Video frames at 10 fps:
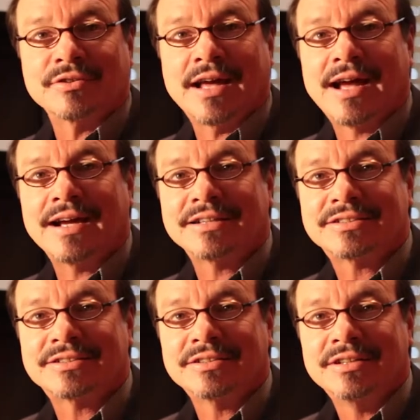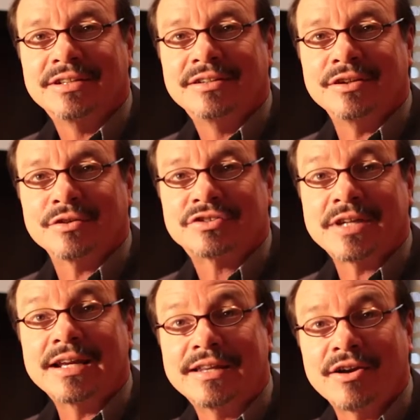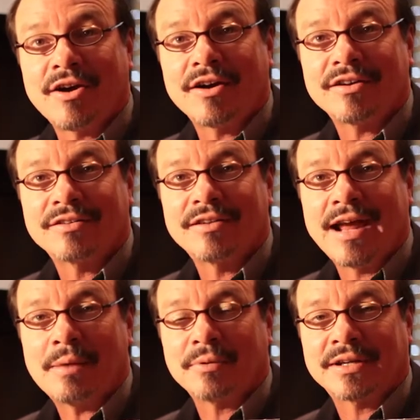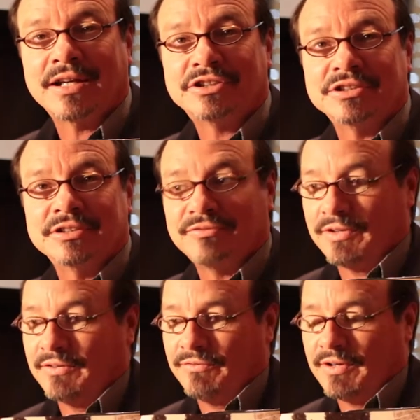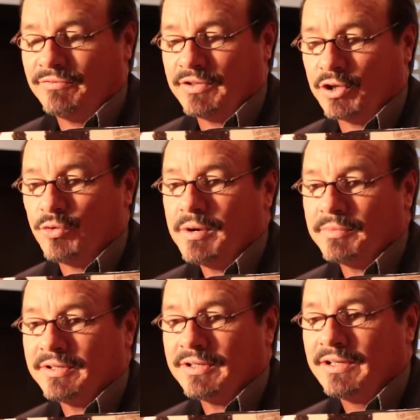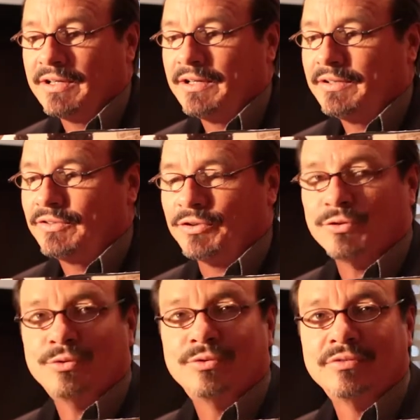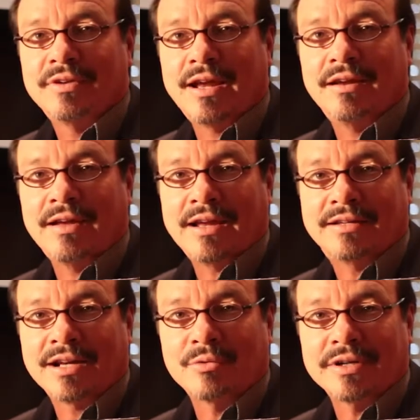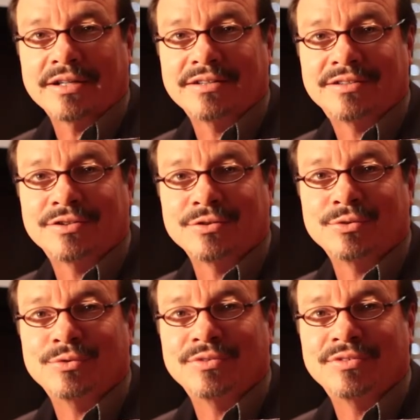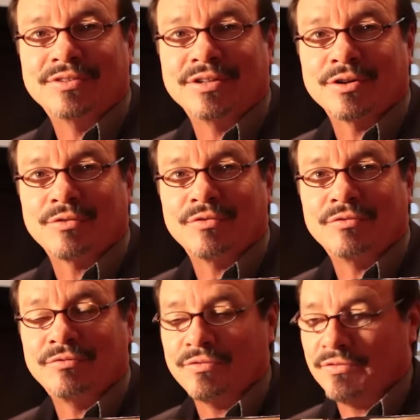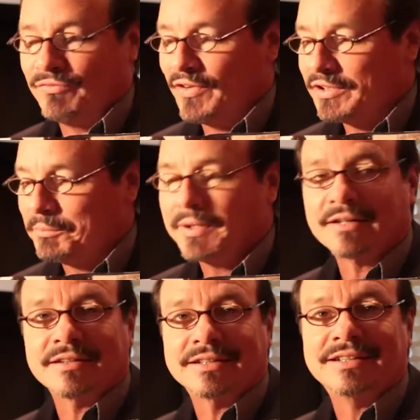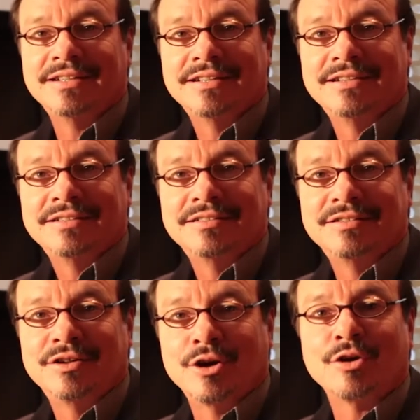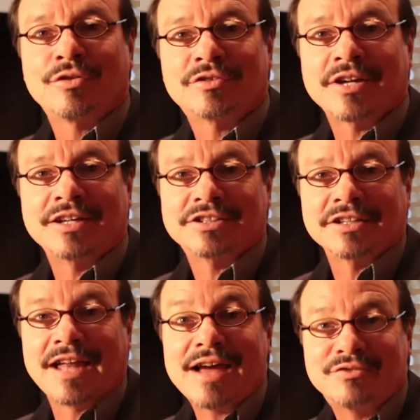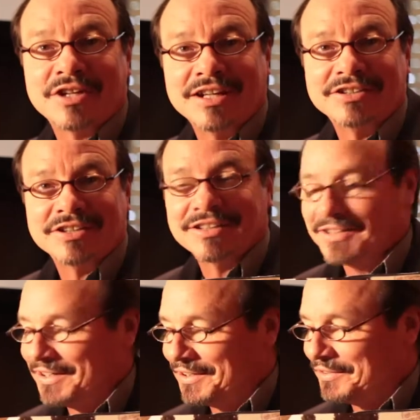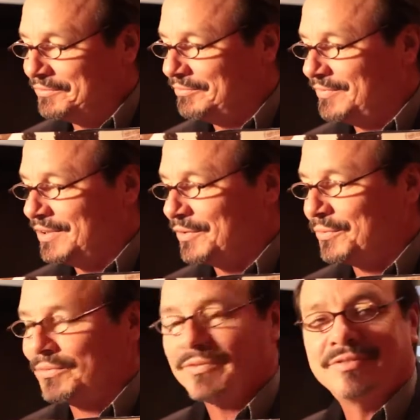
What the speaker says: or the highest, you know, state-of-the-art application of the equipment to antiquity, to, you know, fundamentally earth-changing, life-changing, you know,